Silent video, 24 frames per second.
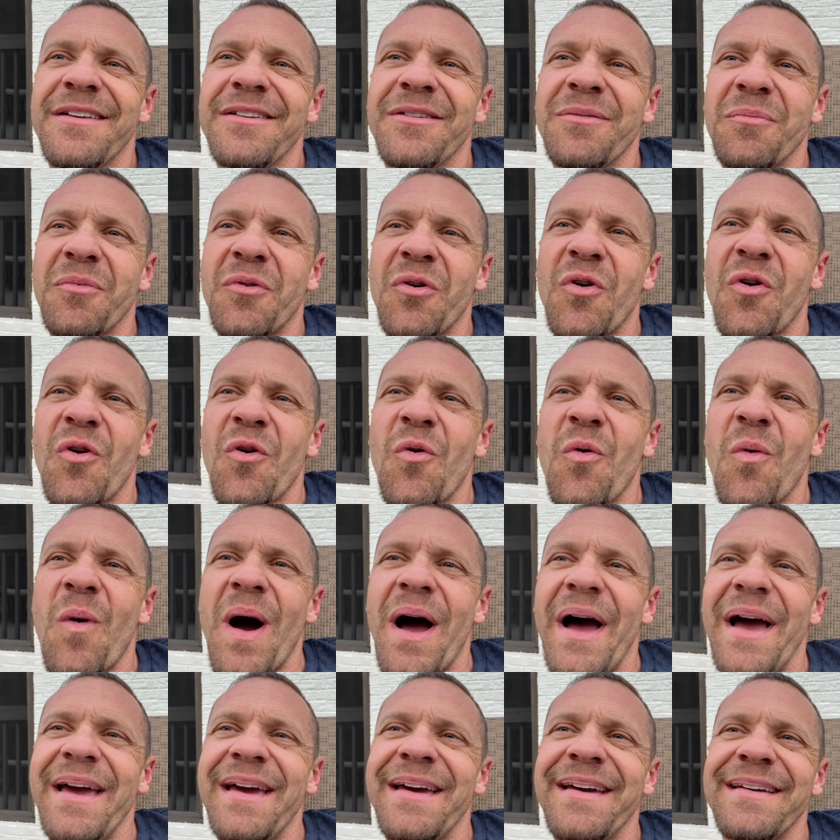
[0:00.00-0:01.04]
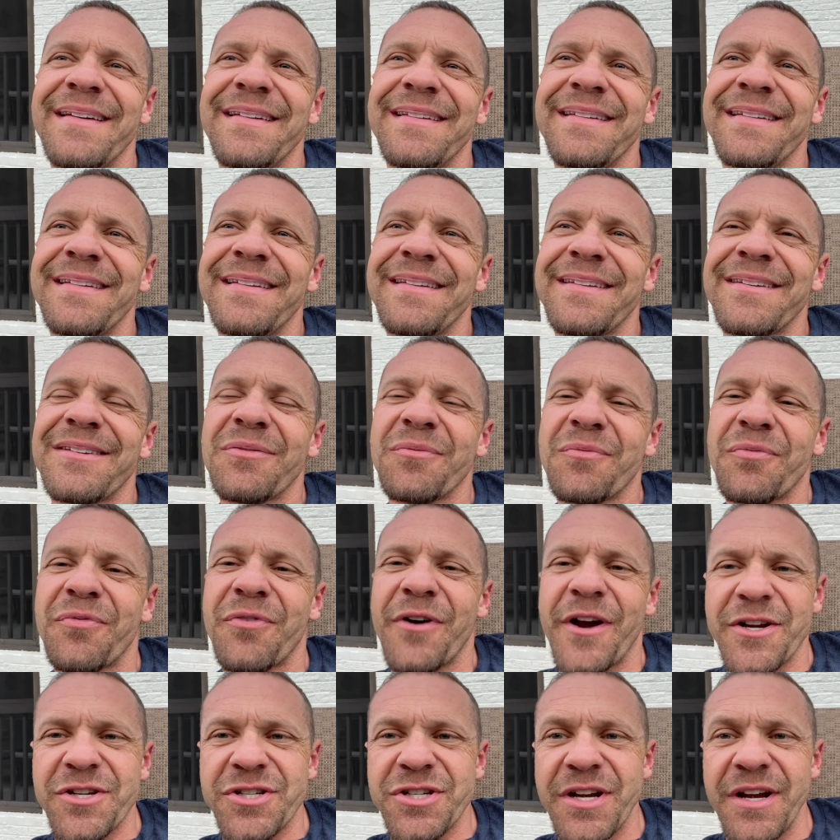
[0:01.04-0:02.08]
some quiet, some
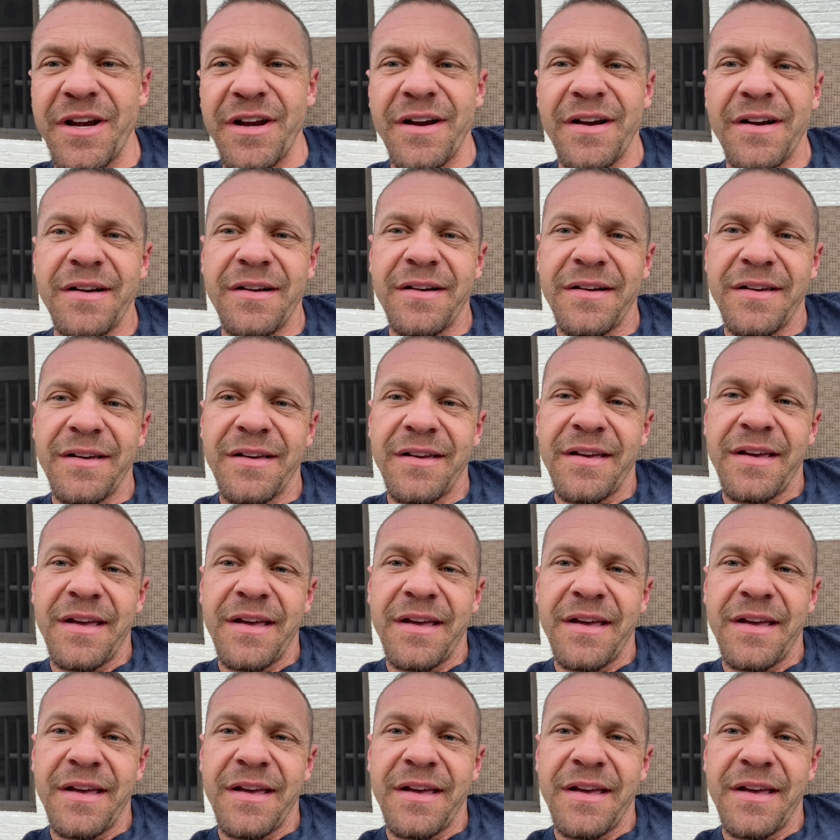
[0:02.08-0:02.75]
fresh air.